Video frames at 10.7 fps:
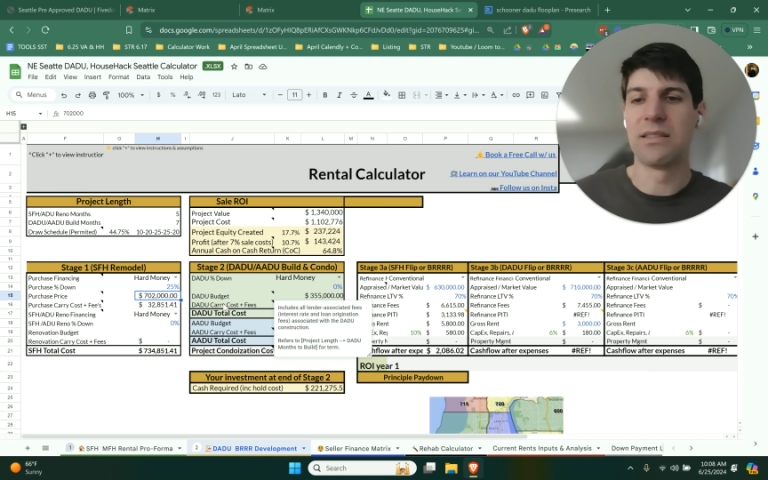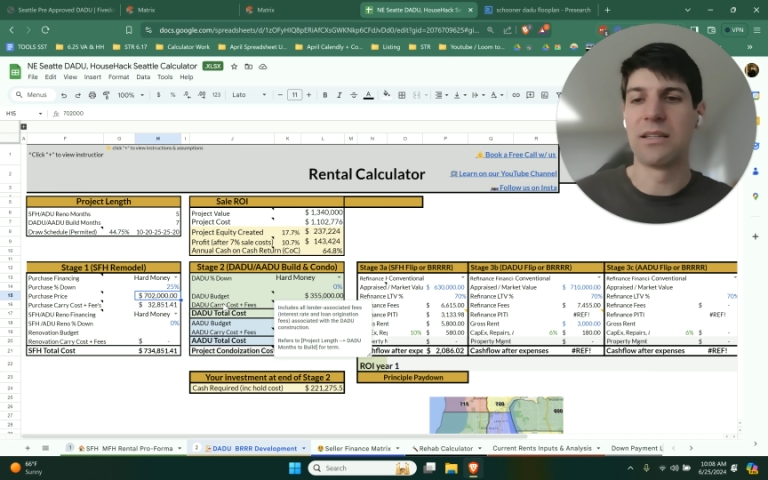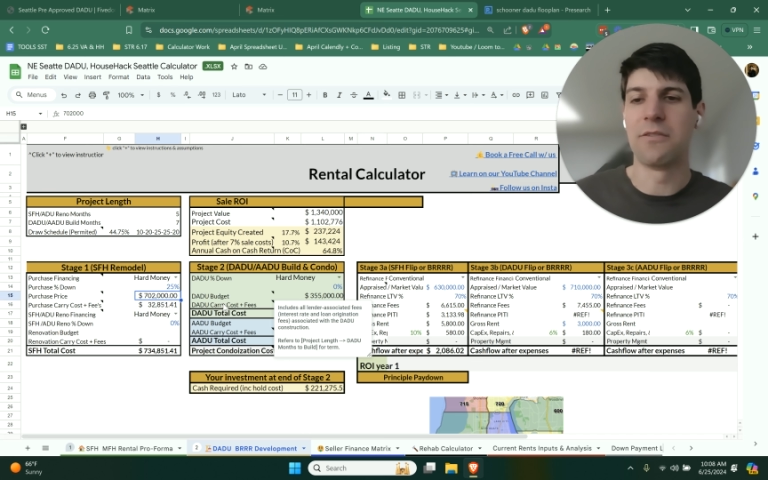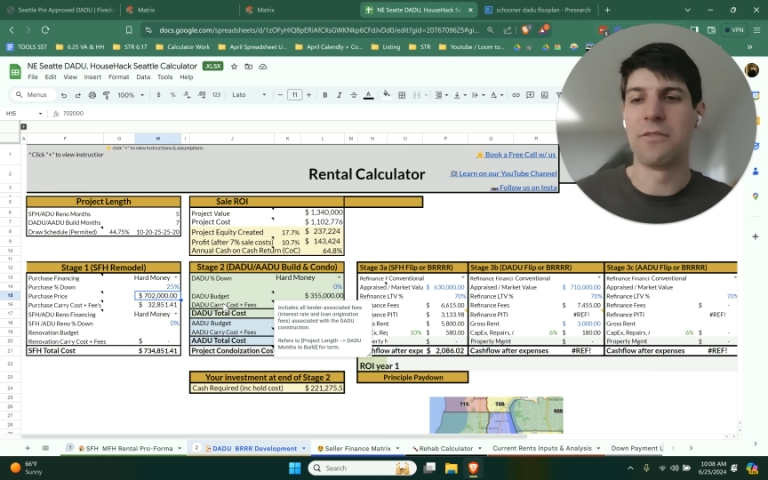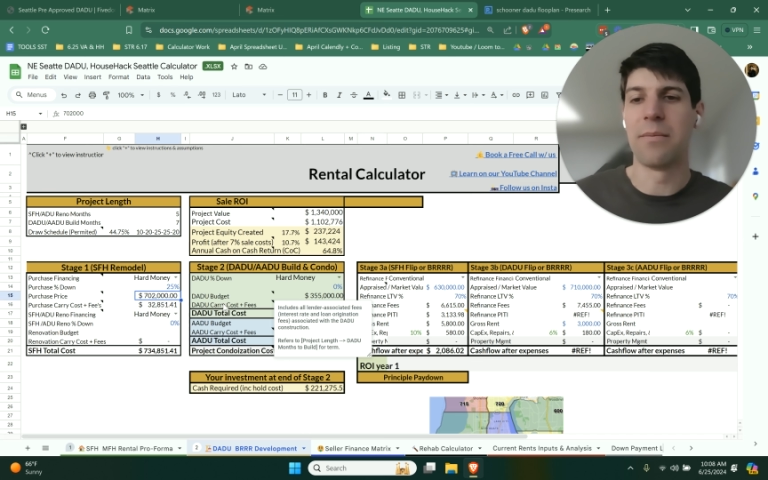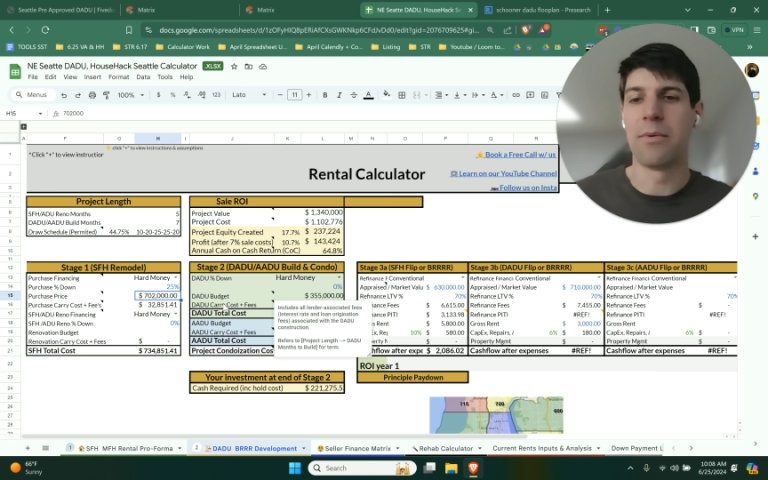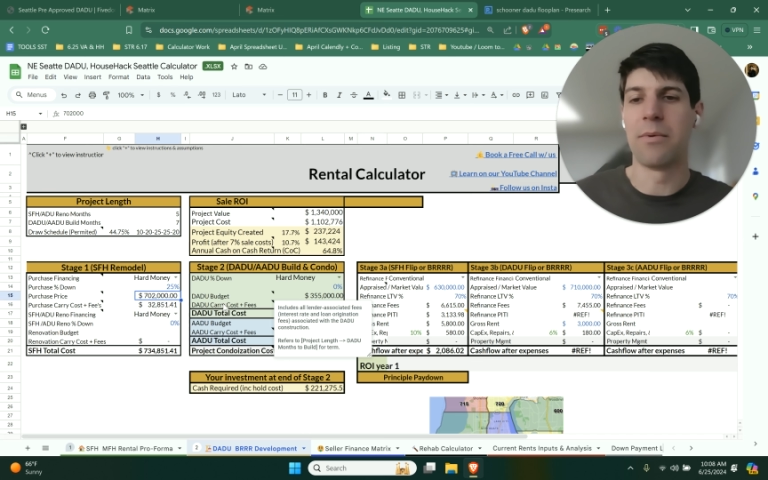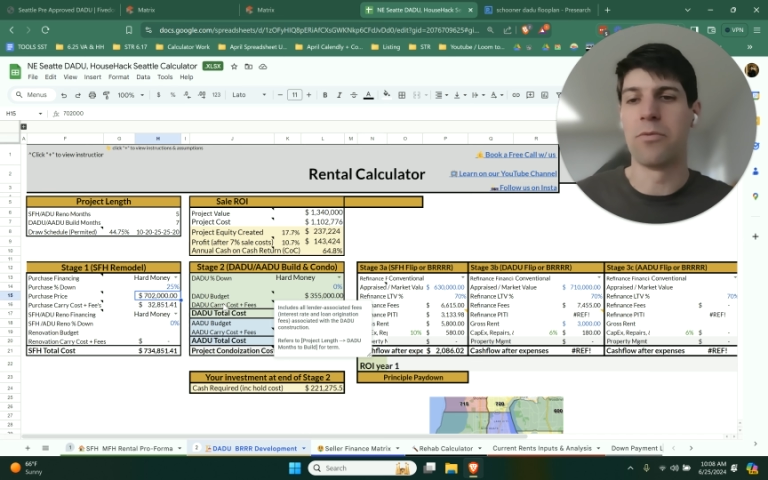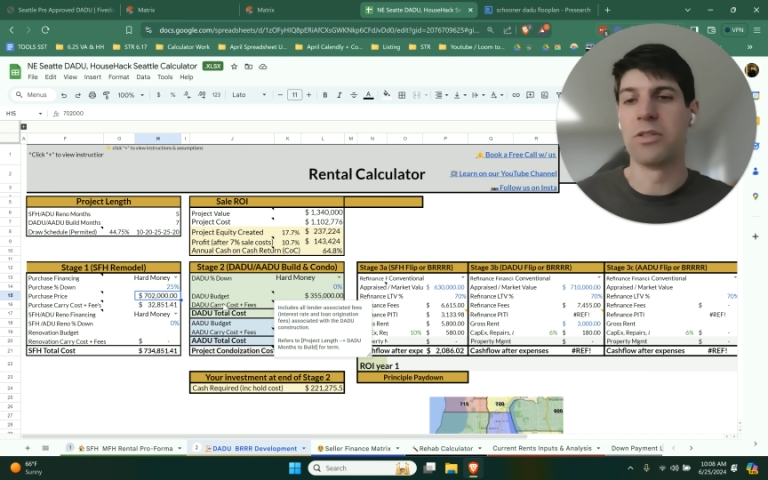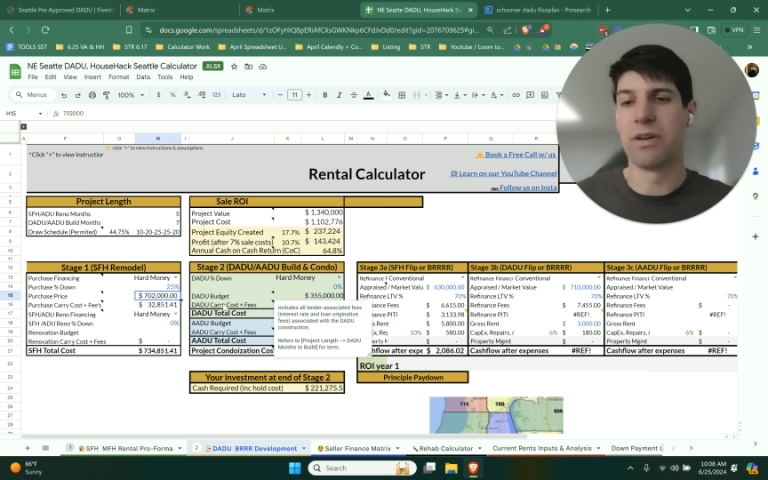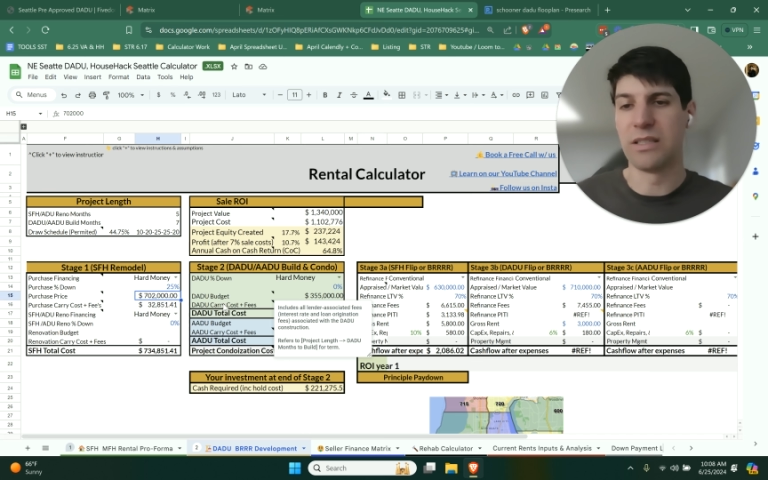single family
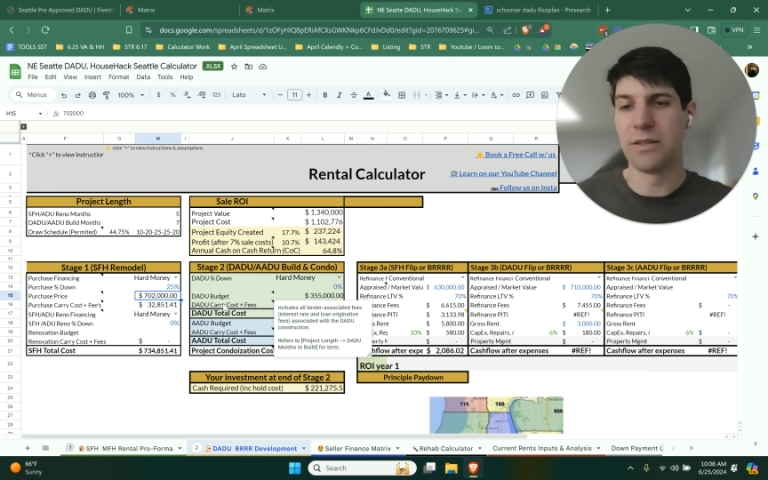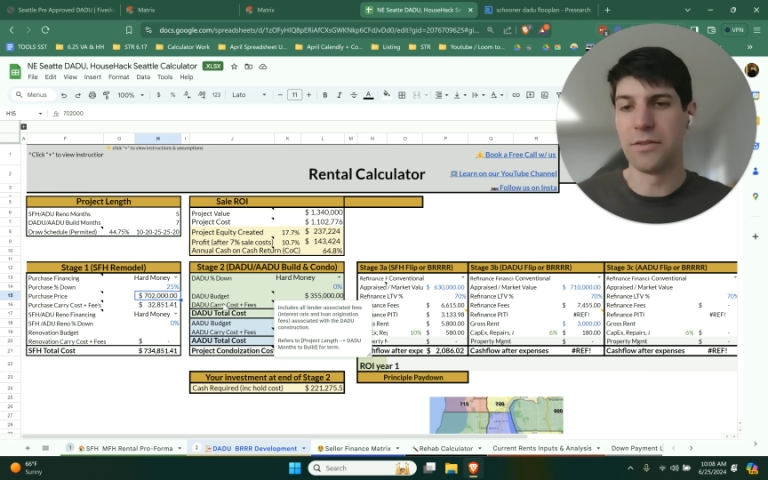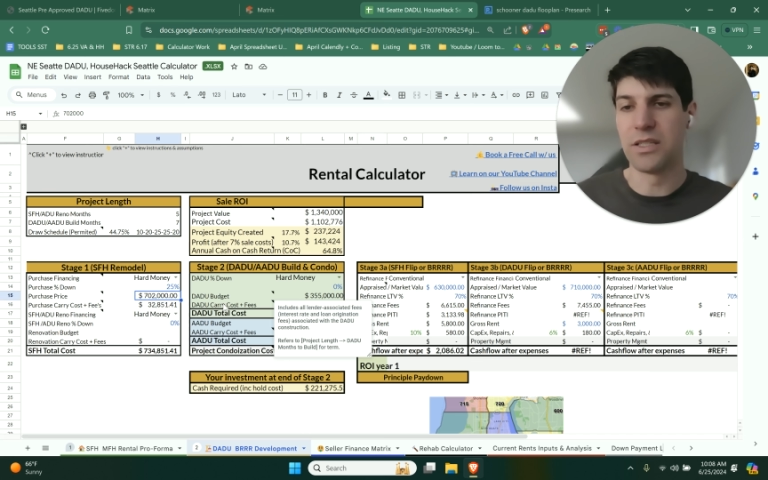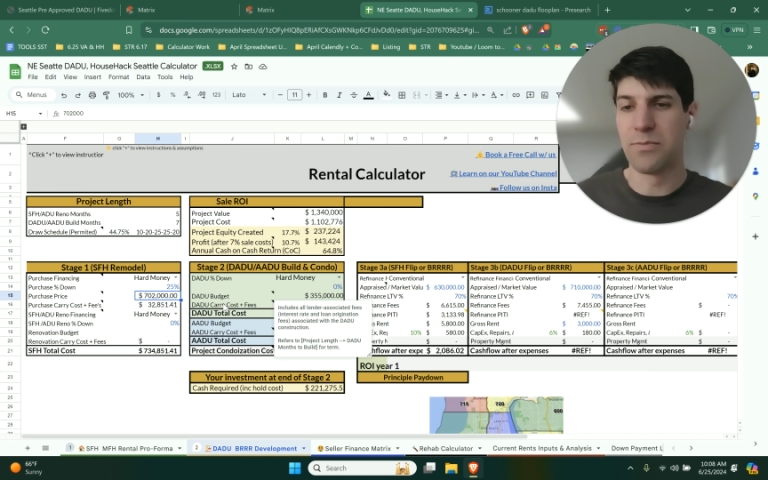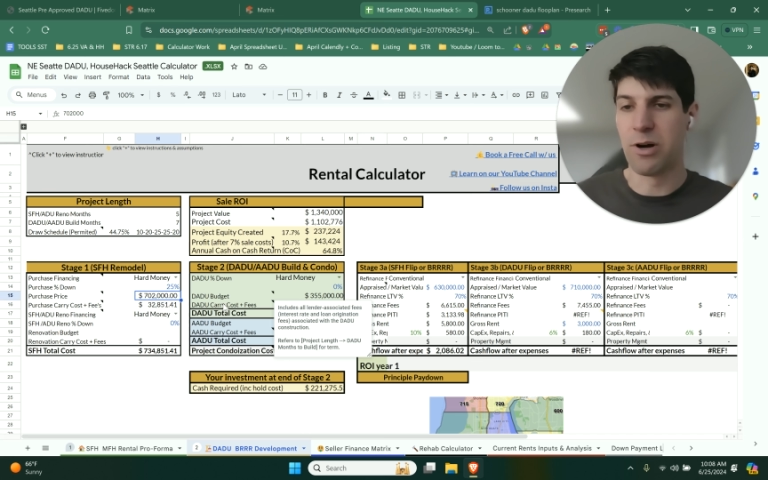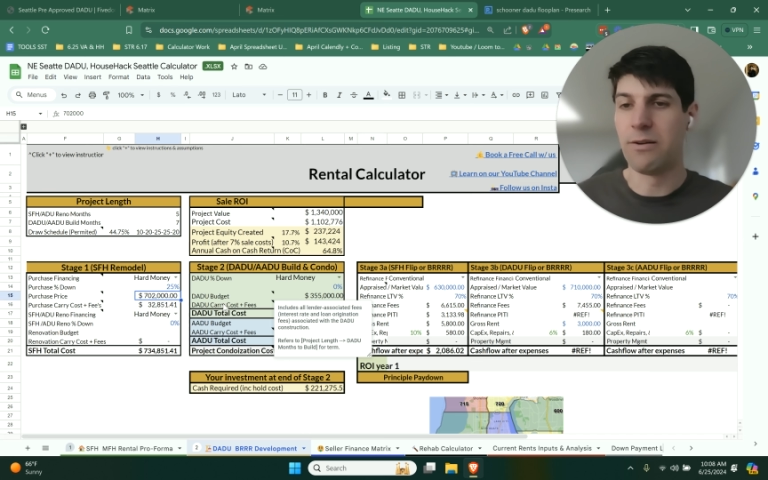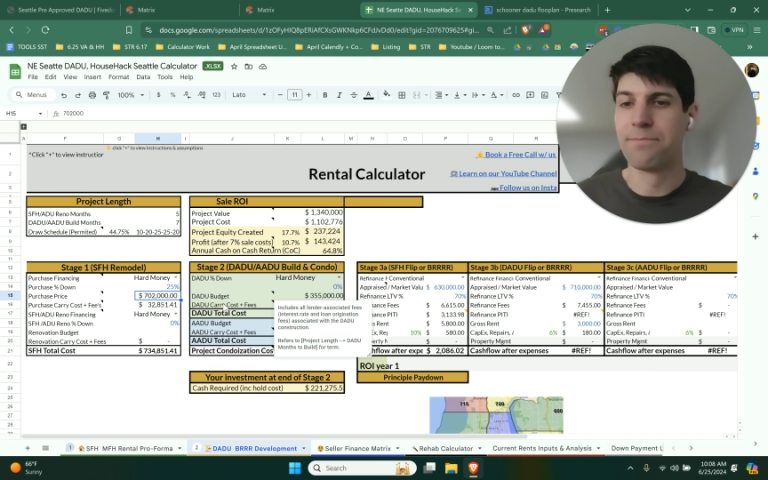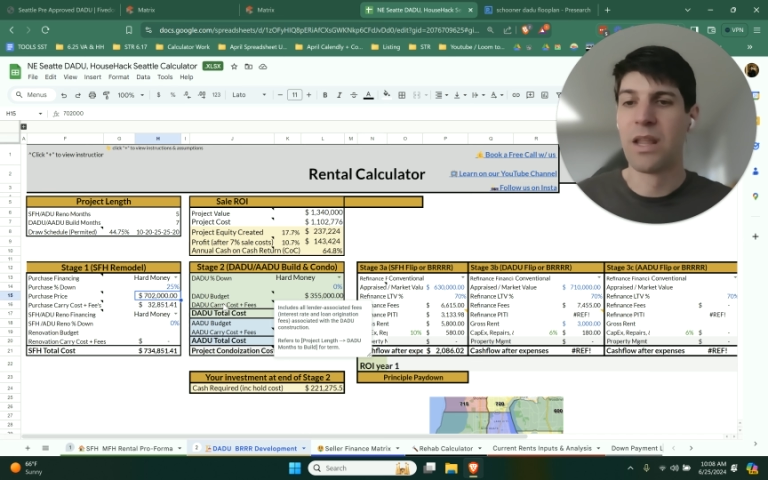was relatively small,